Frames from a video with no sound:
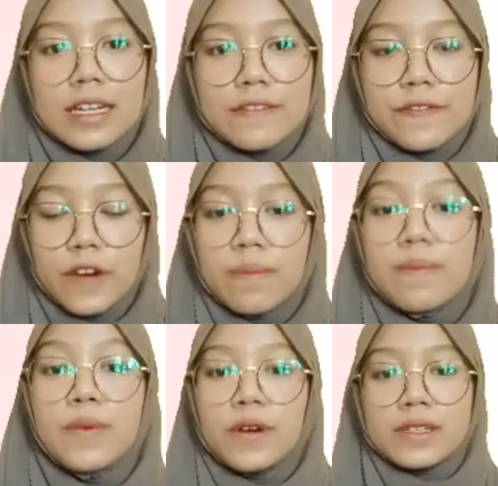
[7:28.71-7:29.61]
get from
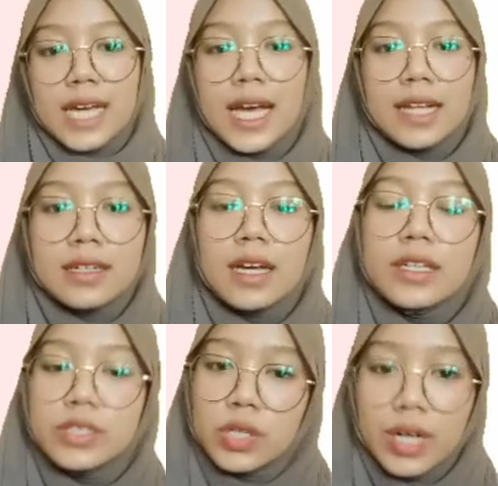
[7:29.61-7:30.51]
books and a
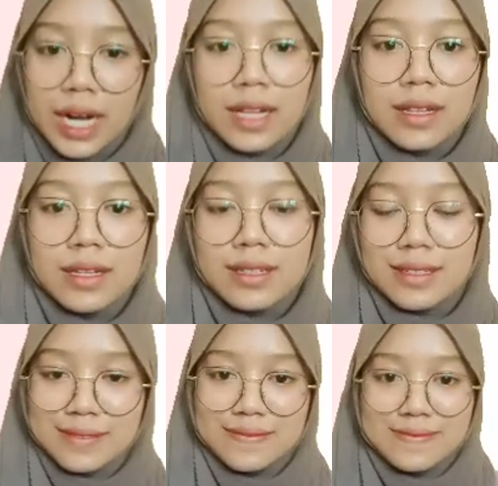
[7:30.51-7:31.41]
journal.
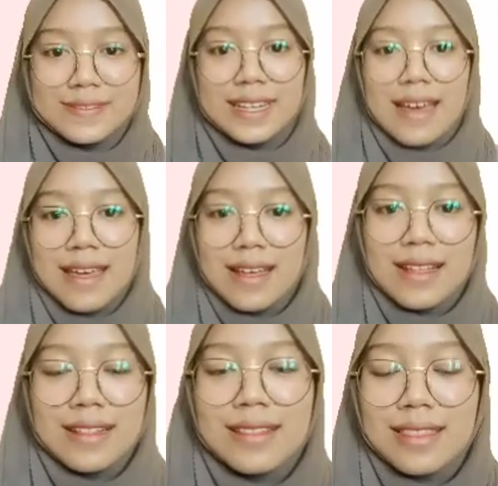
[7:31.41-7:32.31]

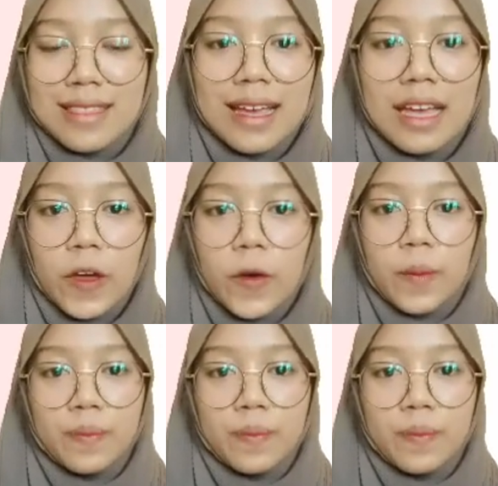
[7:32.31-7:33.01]
Thank you.